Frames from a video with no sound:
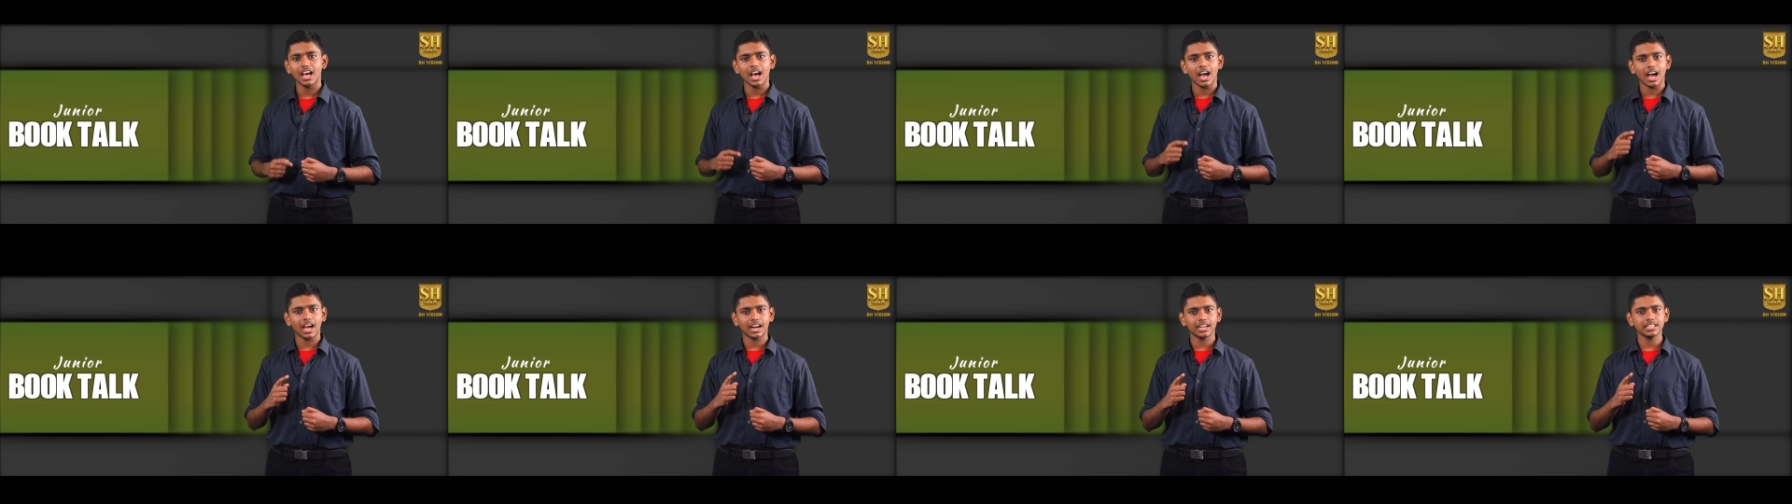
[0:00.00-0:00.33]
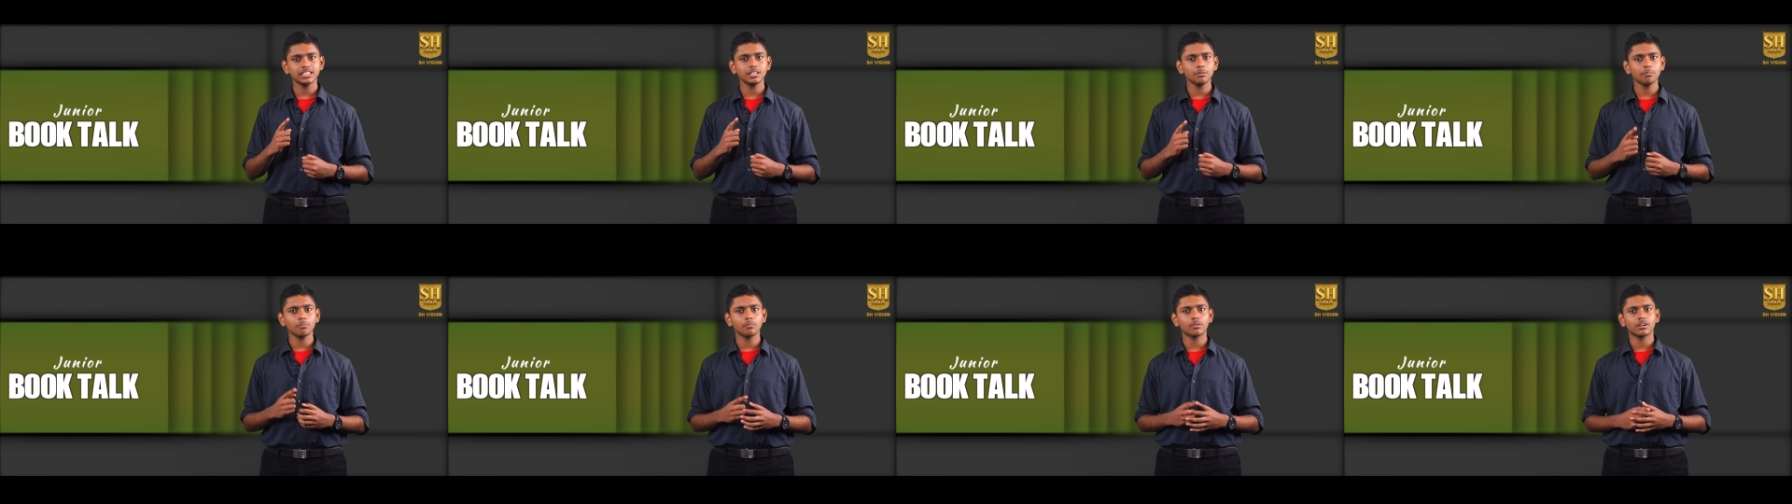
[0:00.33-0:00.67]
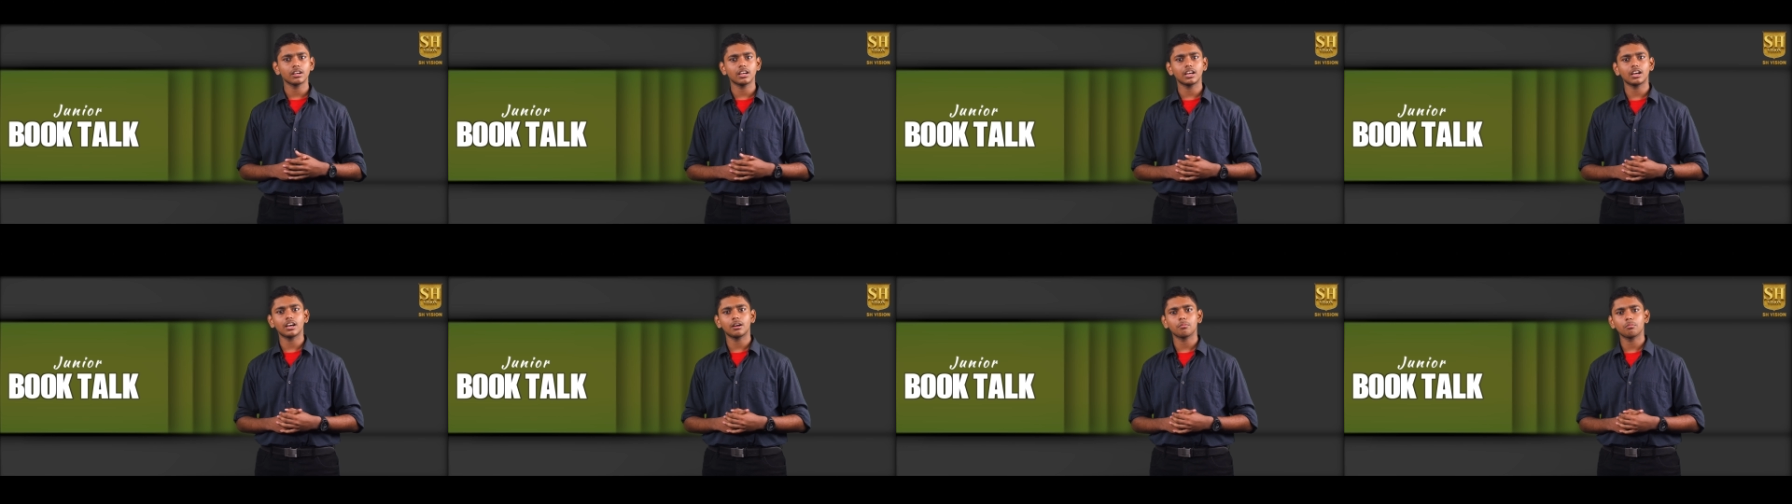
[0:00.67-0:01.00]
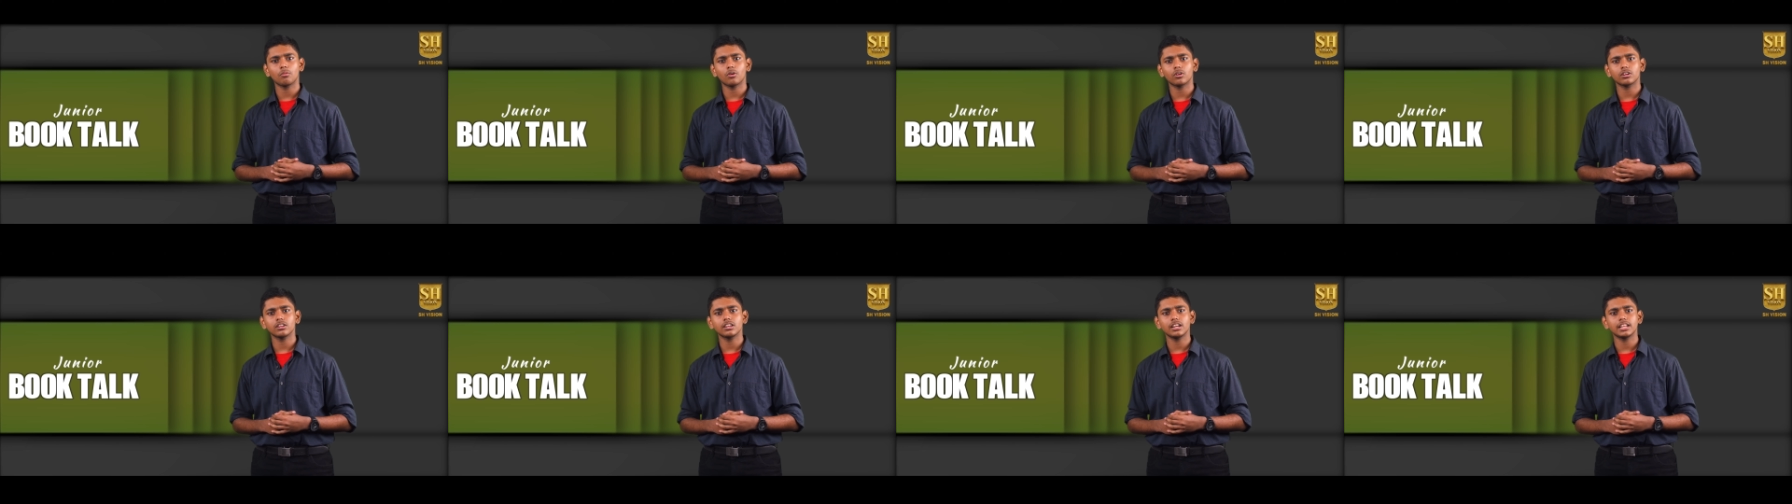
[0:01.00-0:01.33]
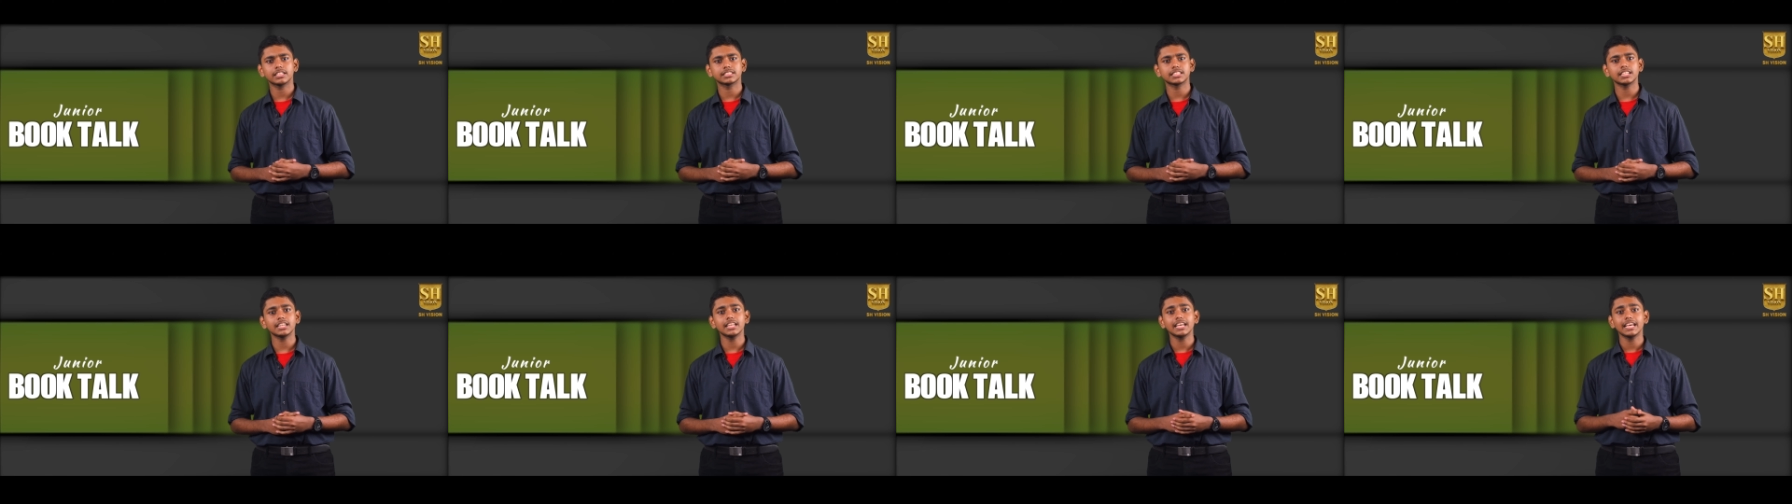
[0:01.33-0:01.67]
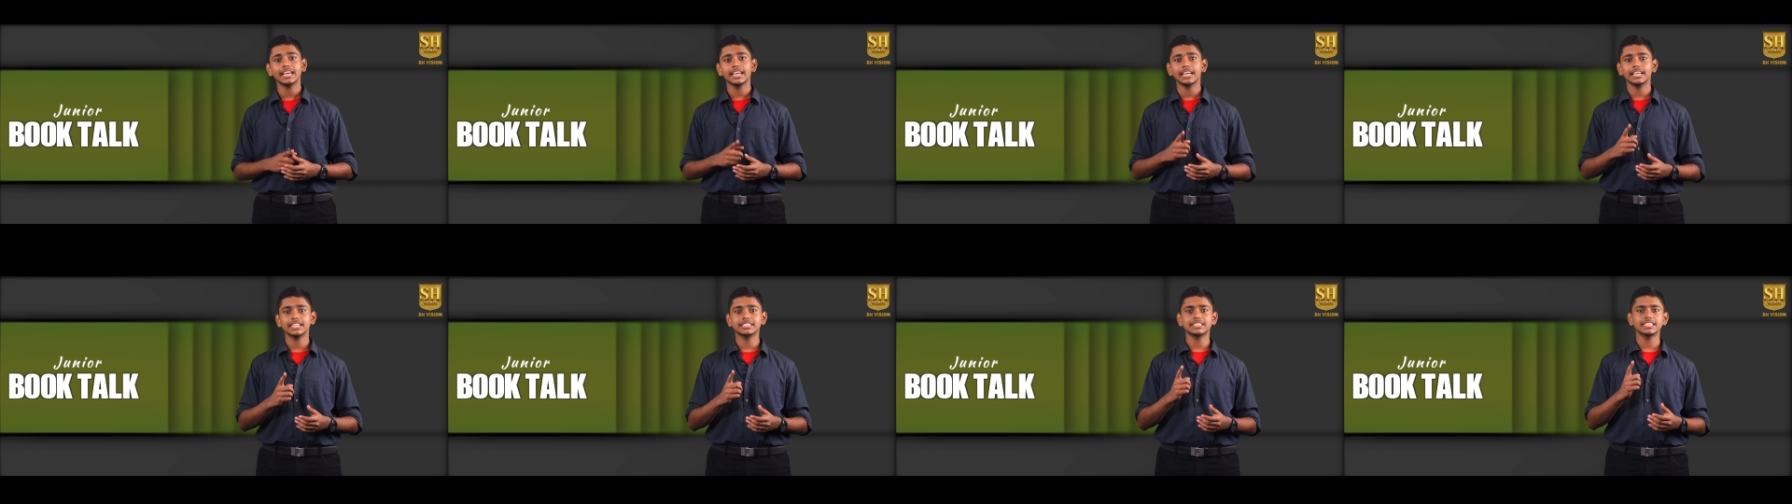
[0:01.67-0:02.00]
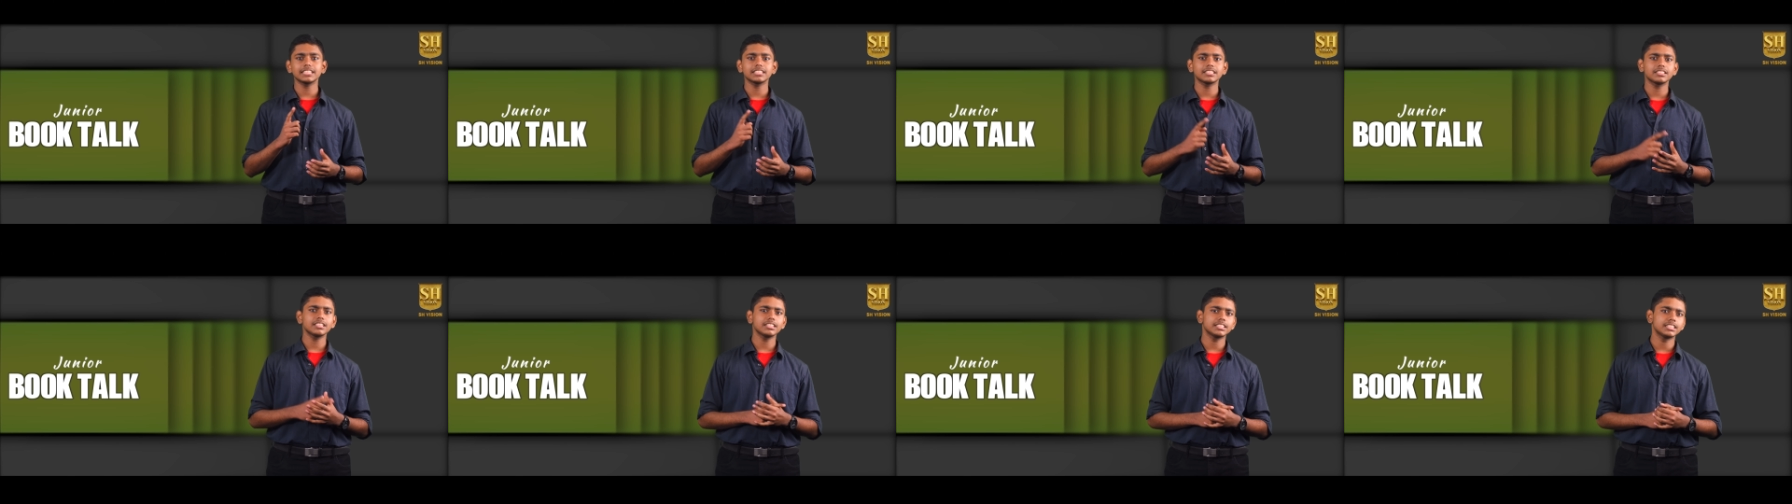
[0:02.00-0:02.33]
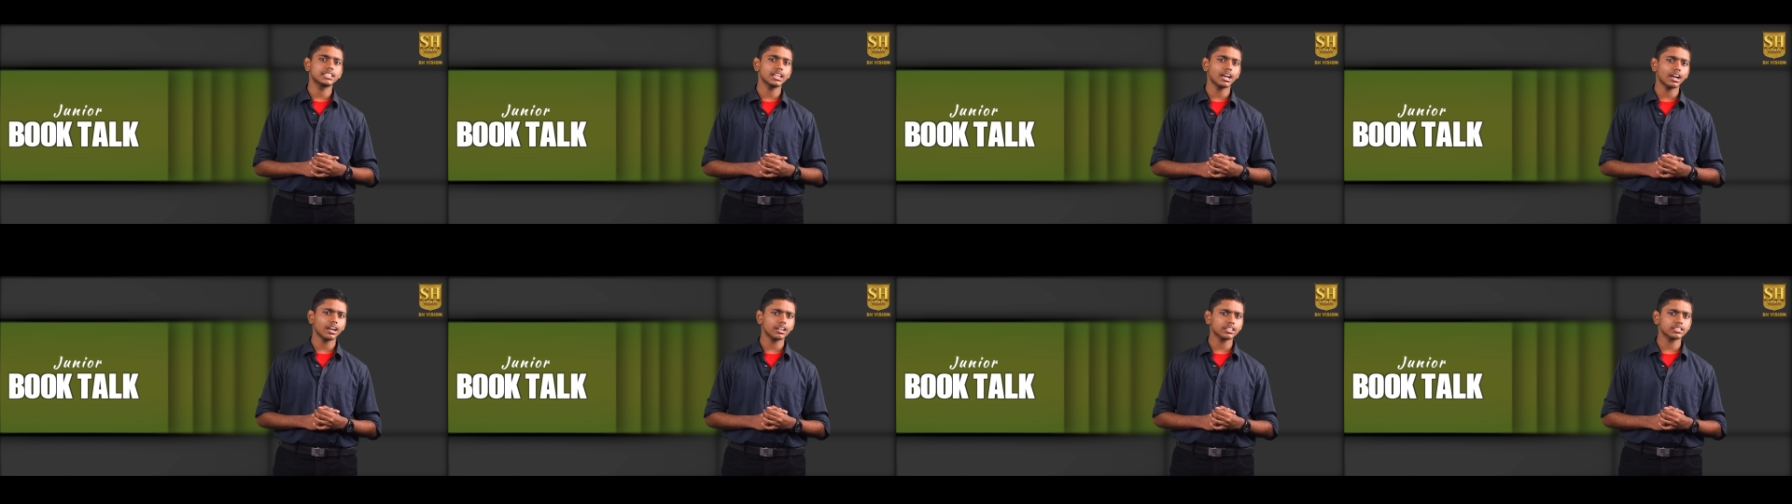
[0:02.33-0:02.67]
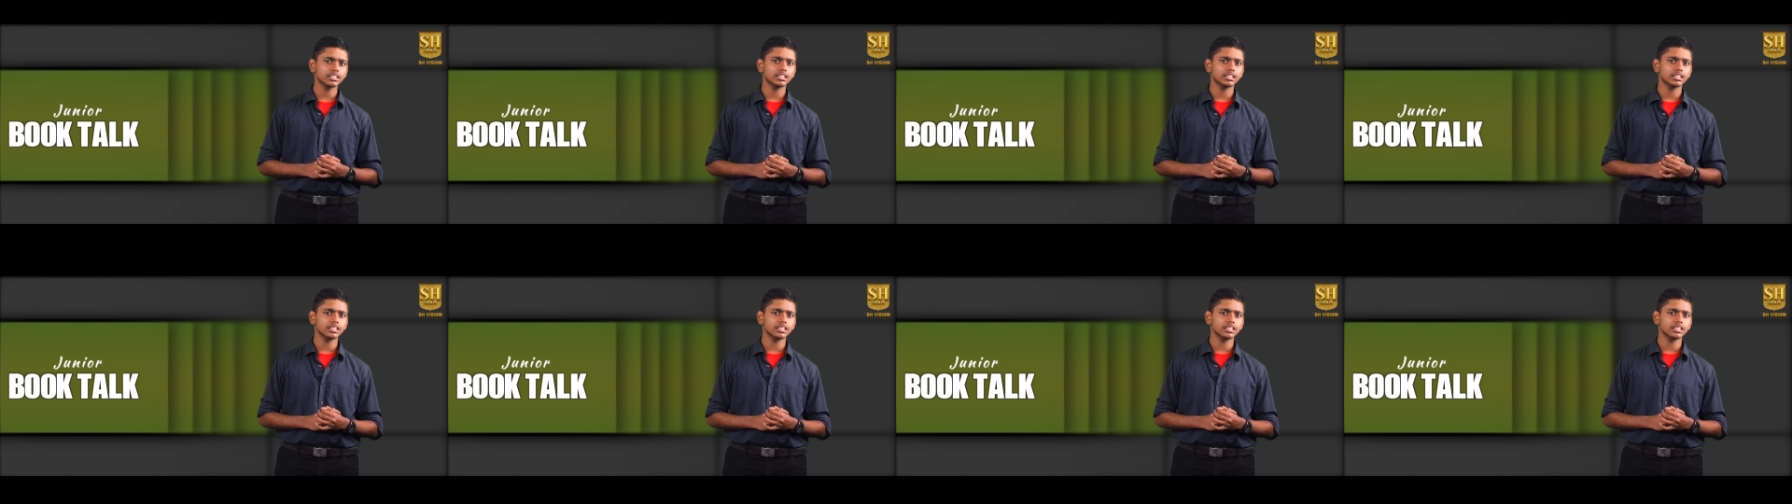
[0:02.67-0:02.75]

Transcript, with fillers: Another uh, moral lesson is the dark,